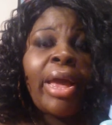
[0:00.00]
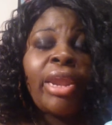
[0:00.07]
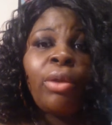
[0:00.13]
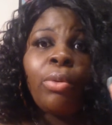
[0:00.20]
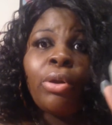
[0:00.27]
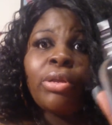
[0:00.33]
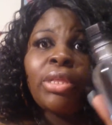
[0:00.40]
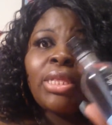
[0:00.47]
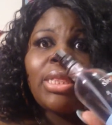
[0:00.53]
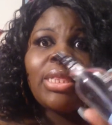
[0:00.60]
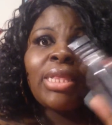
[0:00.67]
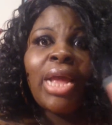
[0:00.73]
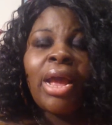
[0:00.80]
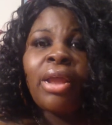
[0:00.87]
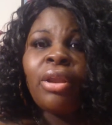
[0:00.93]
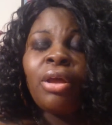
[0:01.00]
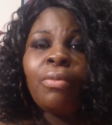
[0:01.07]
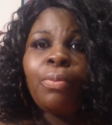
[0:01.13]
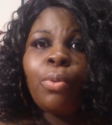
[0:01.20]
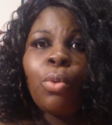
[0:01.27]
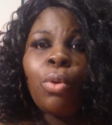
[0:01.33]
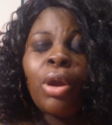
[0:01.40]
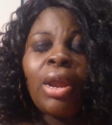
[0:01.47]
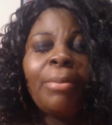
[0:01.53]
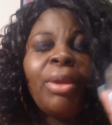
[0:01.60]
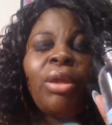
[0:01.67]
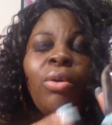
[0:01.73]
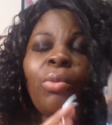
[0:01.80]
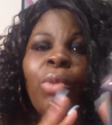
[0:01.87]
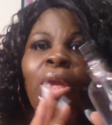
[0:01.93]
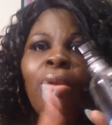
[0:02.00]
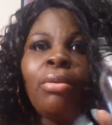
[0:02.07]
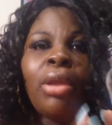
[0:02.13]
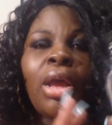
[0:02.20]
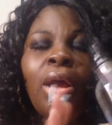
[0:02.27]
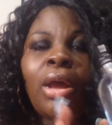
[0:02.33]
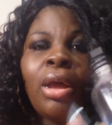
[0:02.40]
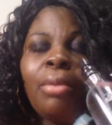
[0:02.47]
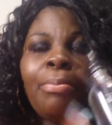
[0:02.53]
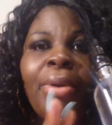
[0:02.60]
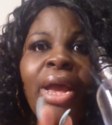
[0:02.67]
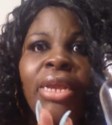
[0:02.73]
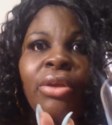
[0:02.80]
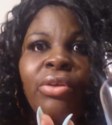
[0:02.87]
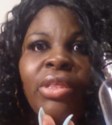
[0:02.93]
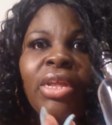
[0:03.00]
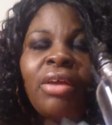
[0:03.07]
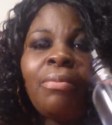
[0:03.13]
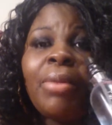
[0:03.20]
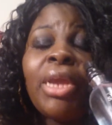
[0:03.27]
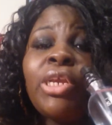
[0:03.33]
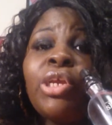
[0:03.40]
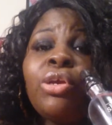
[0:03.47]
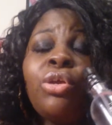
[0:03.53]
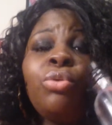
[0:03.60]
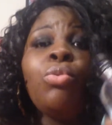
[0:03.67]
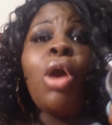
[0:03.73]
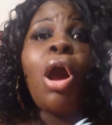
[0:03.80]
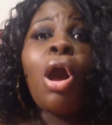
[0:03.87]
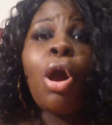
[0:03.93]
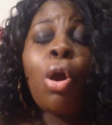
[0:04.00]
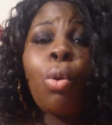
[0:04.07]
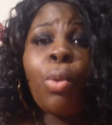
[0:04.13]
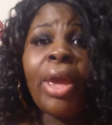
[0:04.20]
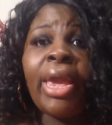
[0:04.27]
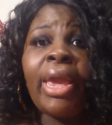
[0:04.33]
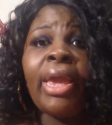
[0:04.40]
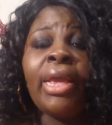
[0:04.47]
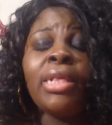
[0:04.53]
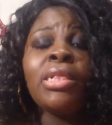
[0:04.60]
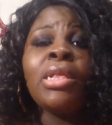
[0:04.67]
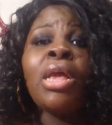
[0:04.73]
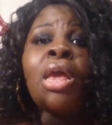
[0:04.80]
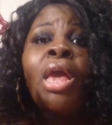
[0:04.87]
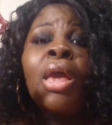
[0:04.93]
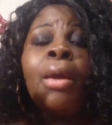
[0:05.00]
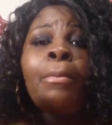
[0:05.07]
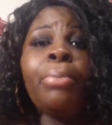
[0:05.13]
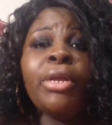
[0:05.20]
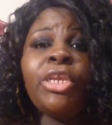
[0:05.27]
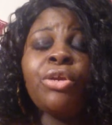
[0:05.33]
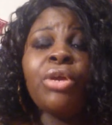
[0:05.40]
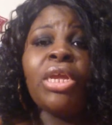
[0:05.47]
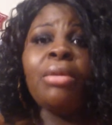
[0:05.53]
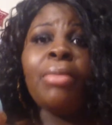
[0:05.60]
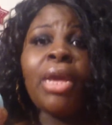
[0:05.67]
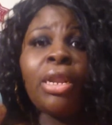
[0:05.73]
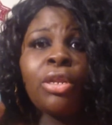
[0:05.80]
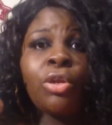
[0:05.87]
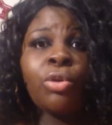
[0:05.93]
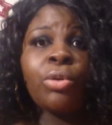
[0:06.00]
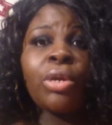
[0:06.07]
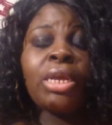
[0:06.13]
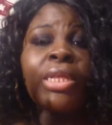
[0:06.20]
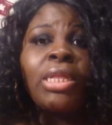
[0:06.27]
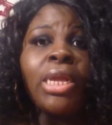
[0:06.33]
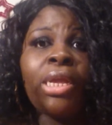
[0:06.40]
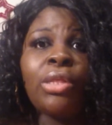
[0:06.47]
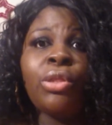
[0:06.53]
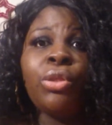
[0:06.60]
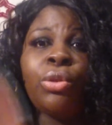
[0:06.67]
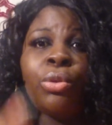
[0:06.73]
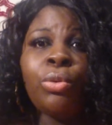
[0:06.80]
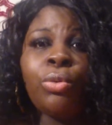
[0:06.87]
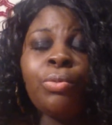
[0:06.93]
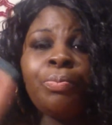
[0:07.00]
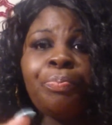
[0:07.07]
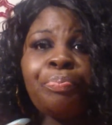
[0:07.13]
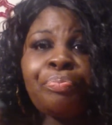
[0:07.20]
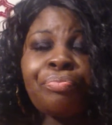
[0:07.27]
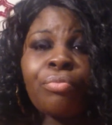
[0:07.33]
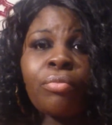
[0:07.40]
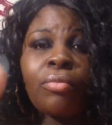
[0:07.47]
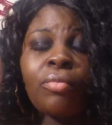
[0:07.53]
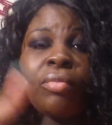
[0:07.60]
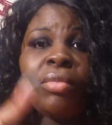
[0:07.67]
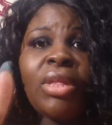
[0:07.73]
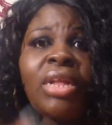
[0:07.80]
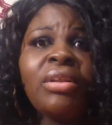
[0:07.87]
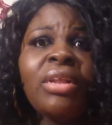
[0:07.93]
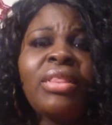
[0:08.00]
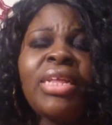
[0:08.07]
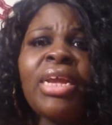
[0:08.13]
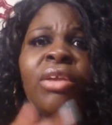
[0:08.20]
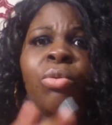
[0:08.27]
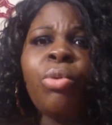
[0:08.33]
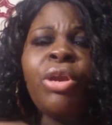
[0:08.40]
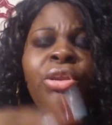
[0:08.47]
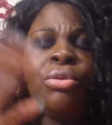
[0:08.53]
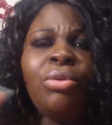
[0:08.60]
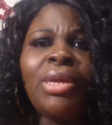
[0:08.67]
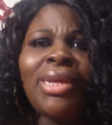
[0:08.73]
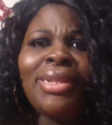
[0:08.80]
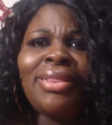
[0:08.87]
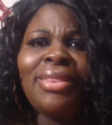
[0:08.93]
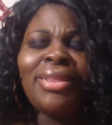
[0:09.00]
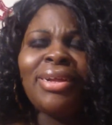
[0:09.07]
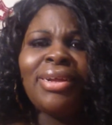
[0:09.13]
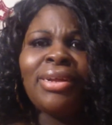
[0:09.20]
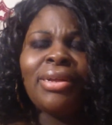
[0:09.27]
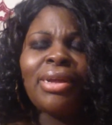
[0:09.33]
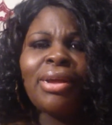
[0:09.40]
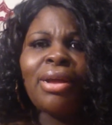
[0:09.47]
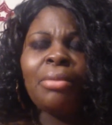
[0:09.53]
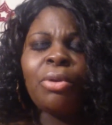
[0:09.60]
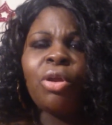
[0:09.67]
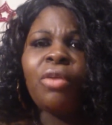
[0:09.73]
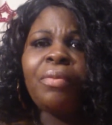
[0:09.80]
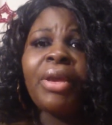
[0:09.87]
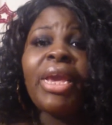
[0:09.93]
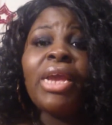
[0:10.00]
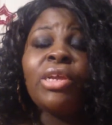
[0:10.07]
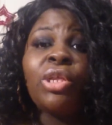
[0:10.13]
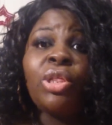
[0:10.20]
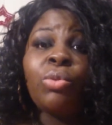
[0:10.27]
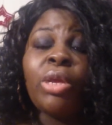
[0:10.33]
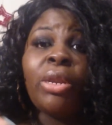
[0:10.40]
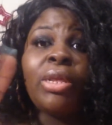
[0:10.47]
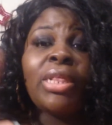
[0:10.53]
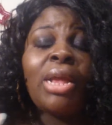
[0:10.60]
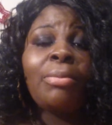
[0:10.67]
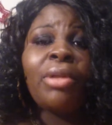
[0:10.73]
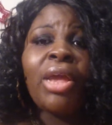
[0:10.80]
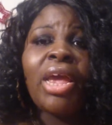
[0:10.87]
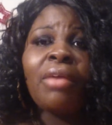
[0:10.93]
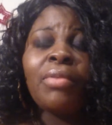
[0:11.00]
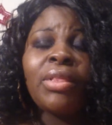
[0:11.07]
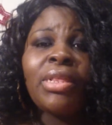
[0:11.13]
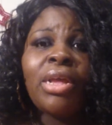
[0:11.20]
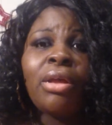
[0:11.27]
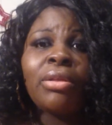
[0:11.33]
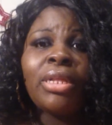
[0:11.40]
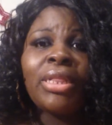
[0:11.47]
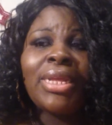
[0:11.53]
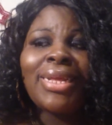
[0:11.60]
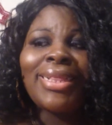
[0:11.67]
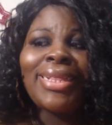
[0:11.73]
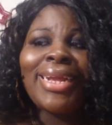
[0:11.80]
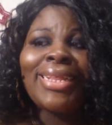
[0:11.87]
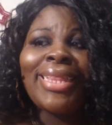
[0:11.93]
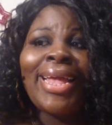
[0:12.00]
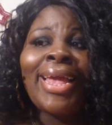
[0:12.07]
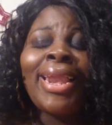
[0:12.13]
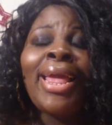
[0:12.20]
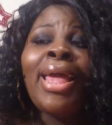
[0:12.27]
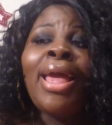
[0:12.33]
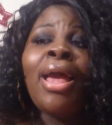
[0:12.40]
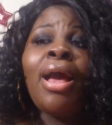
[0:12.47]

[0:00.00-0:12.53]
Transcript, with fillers: & Body Works and sign up for, buy your stuff, make sure you always put your email address into the thing to where you get the notifications anytime they're having sales and things like that,